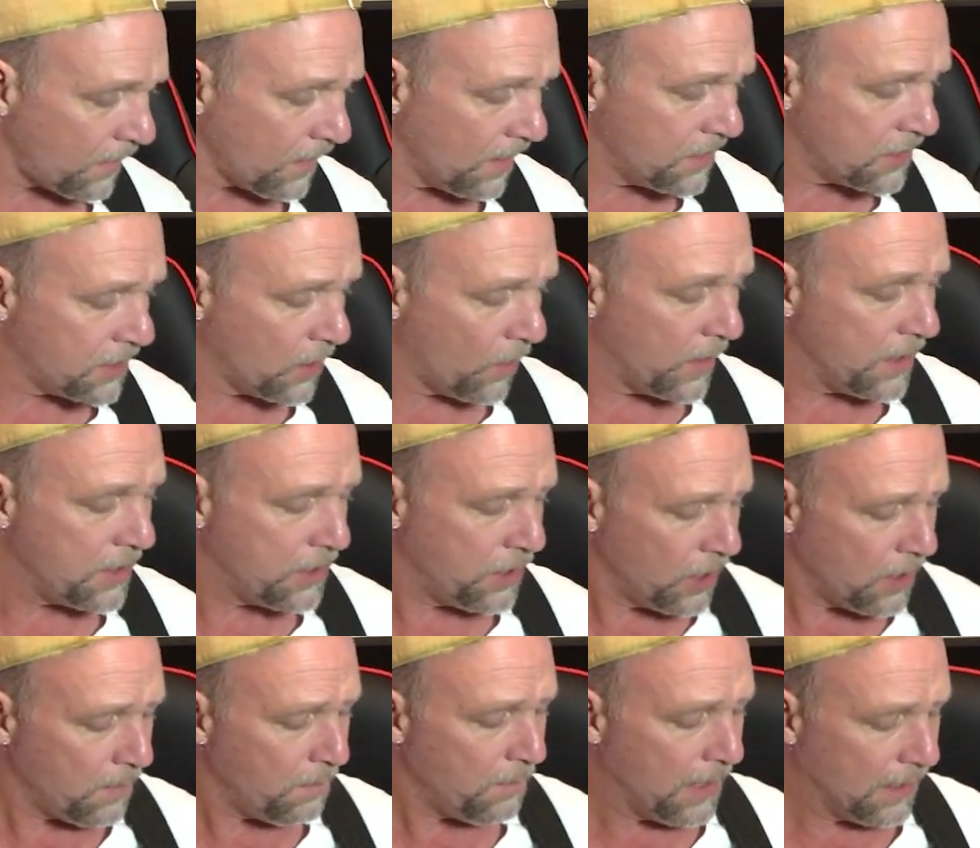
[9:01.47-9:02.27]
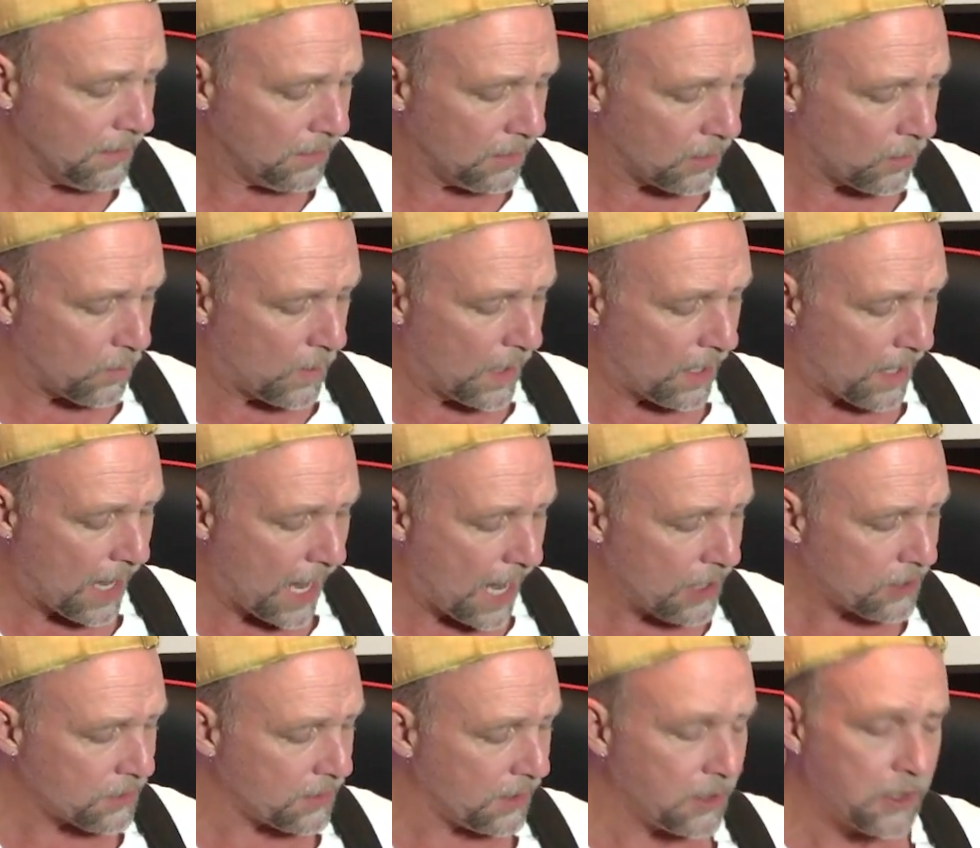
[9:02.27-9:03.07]
So it took me a little while
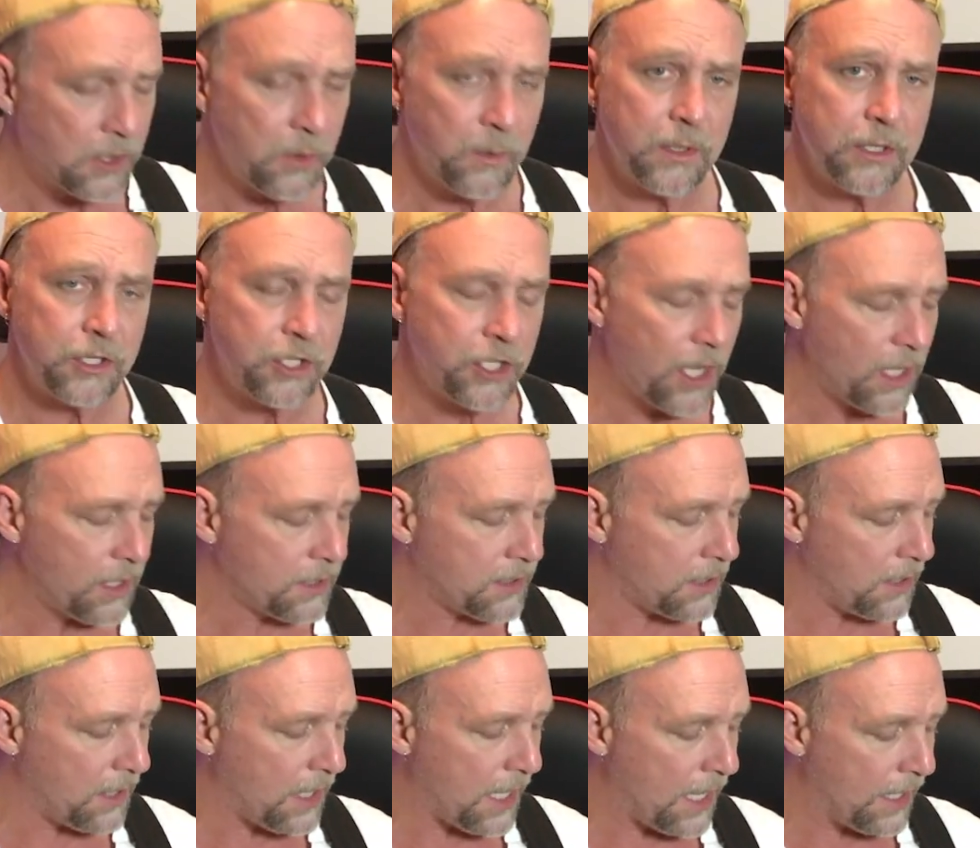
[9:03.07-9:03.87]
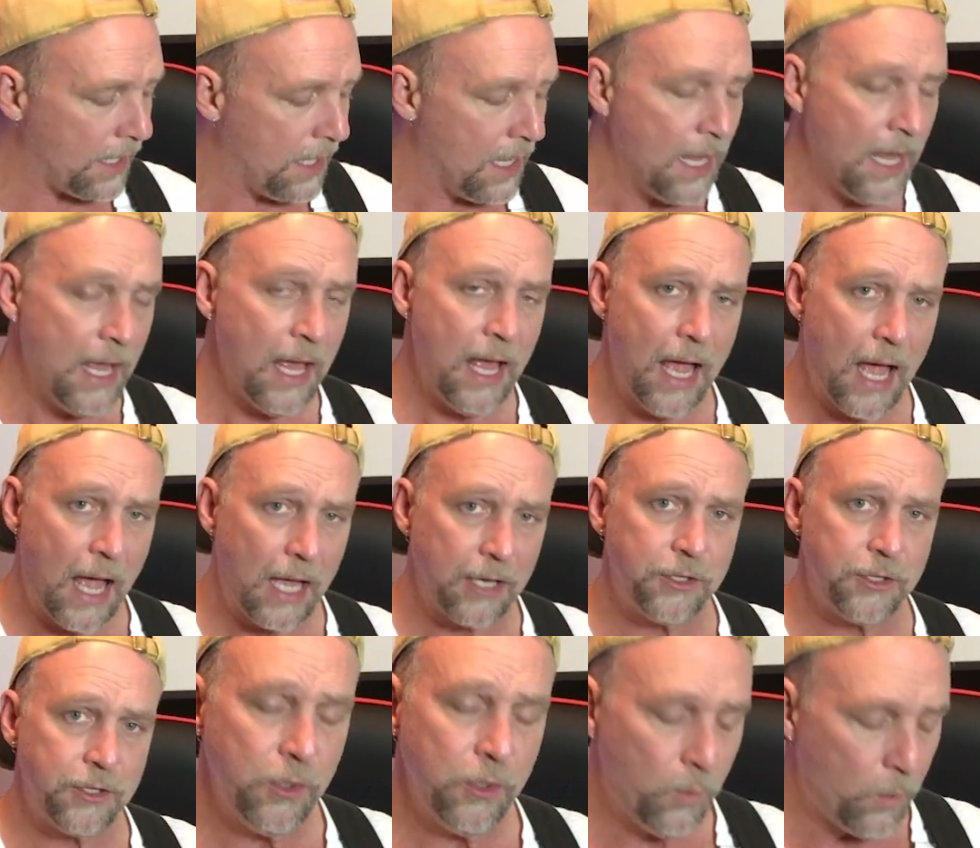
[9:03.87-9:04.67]
actually to adjust to that. I
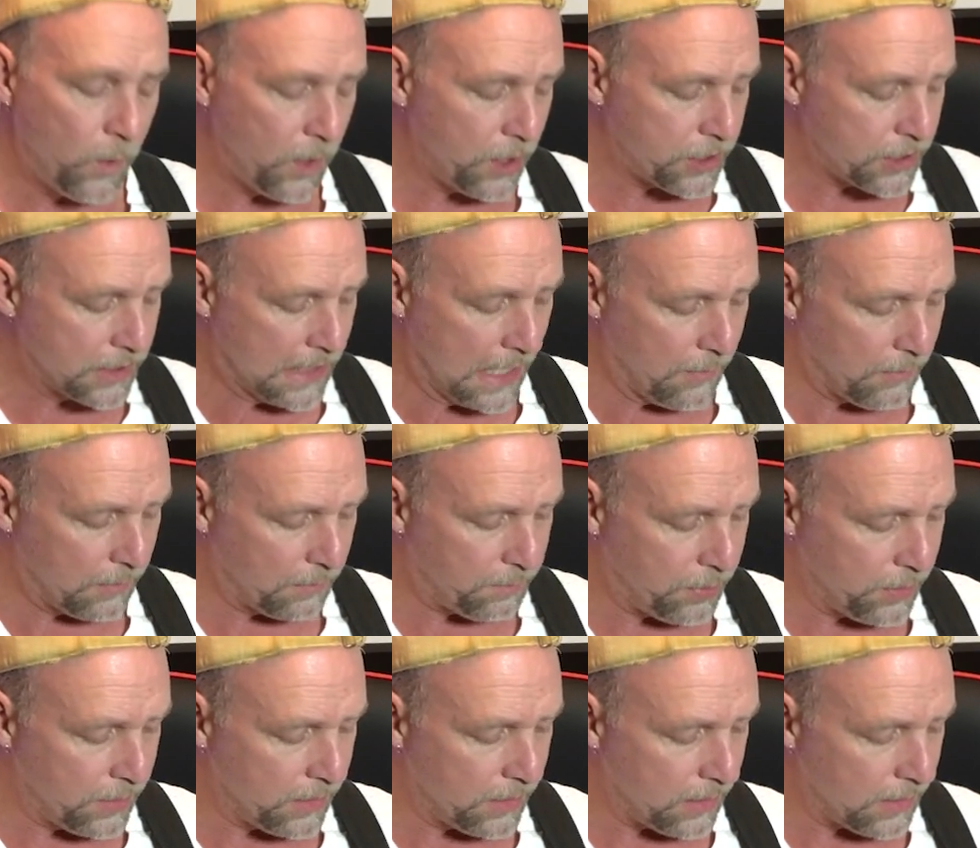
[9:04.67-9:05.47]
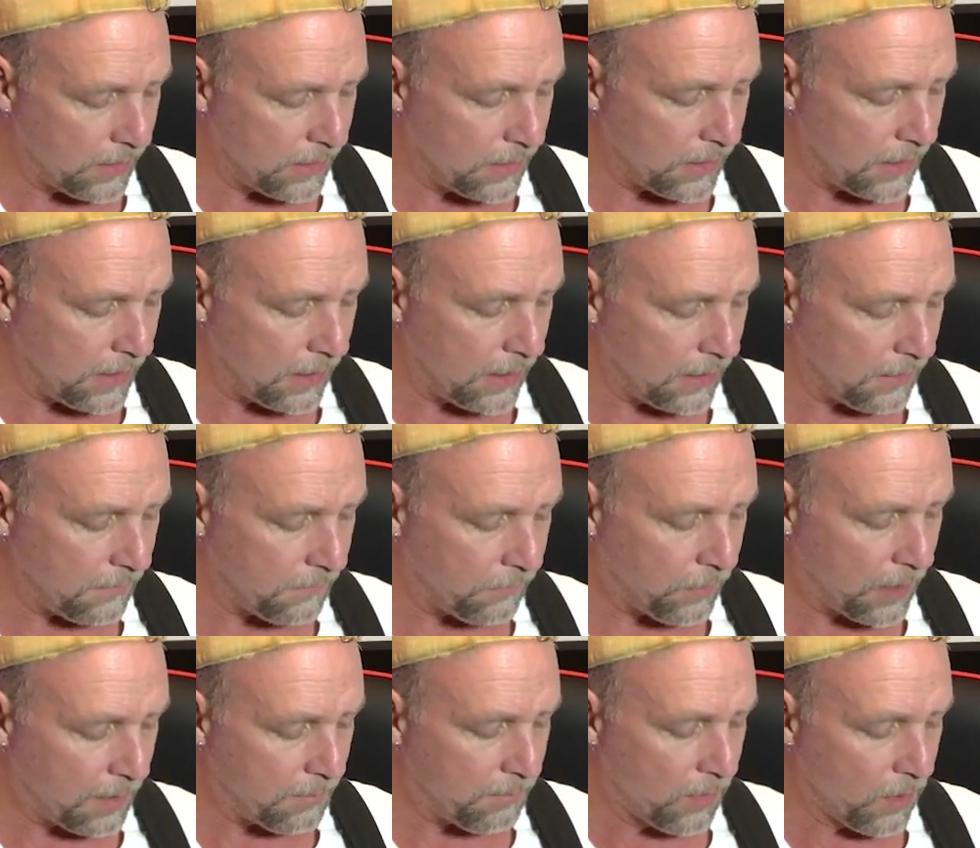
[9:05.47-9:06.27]
wish they would put the
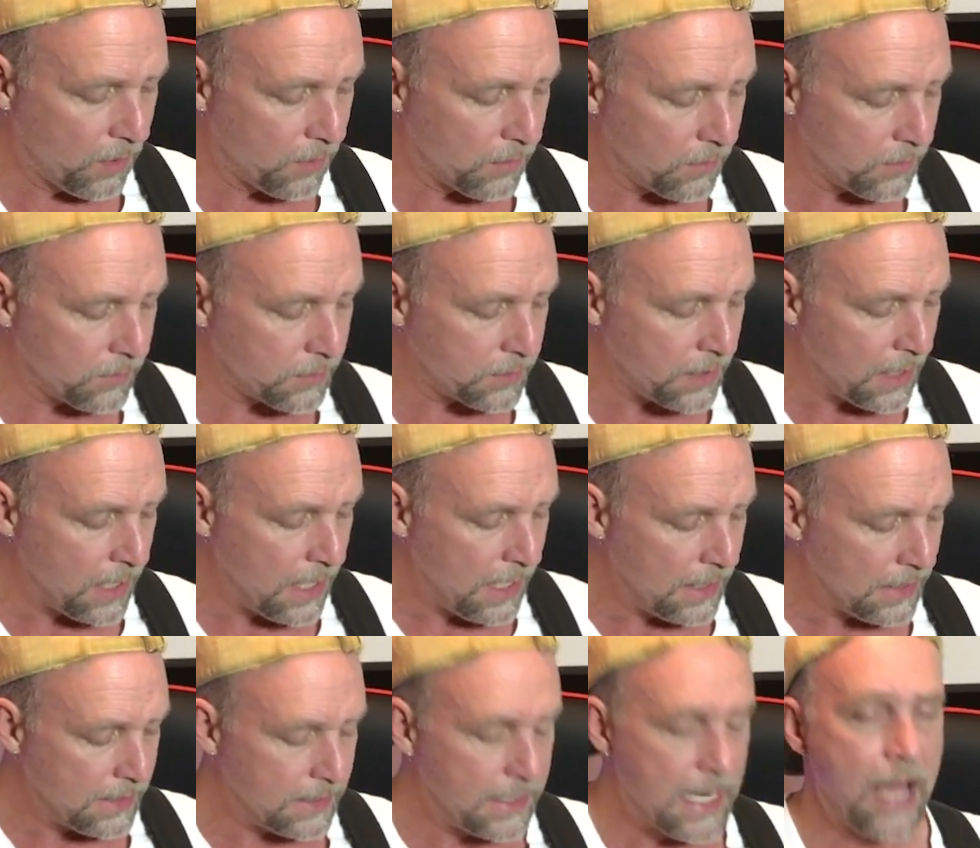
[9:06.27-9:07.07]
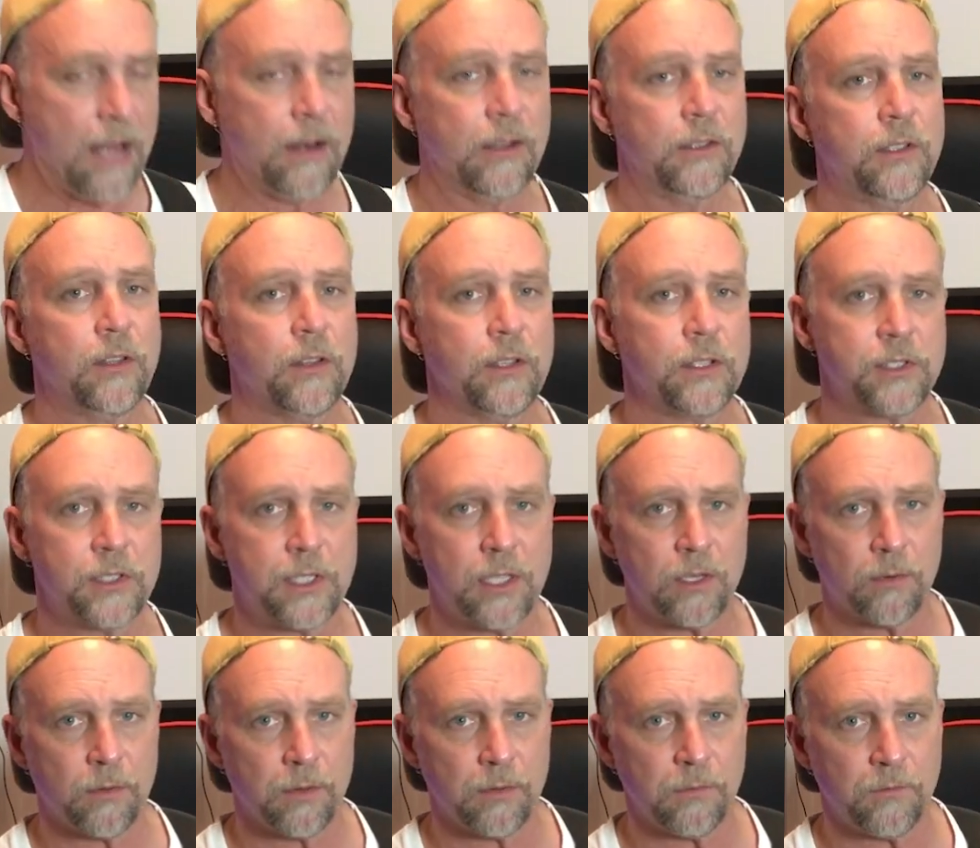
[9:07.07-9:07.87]
fret markers down into the
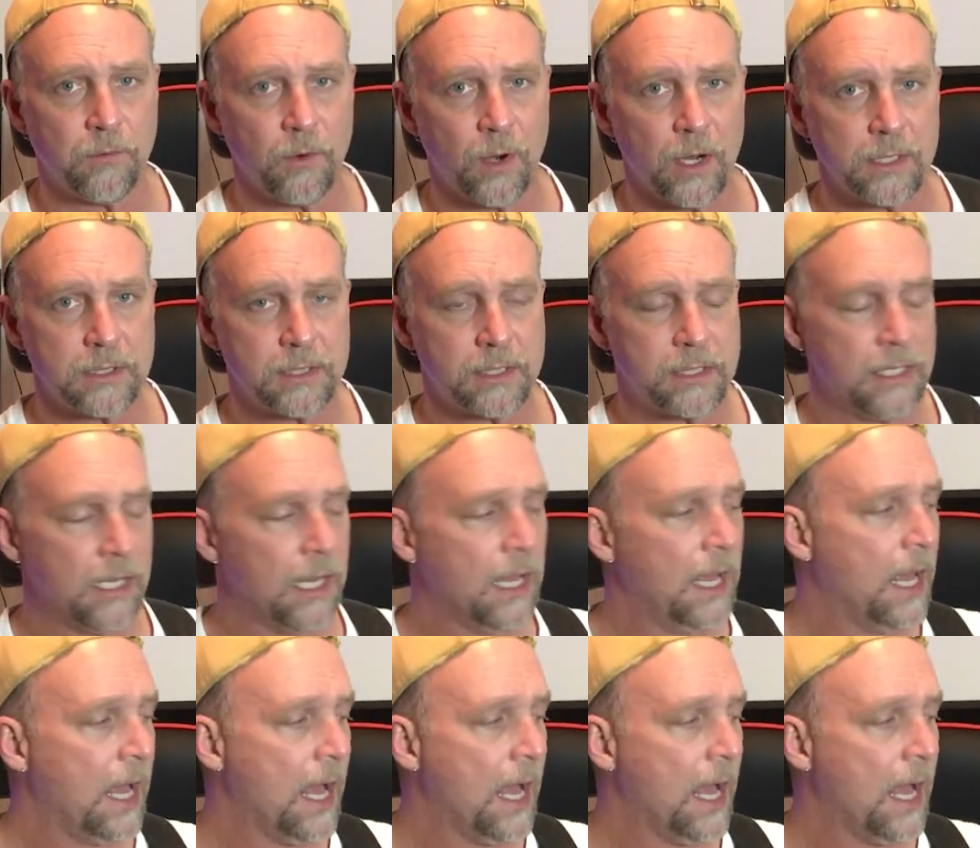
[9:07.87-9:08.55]
center of the frets.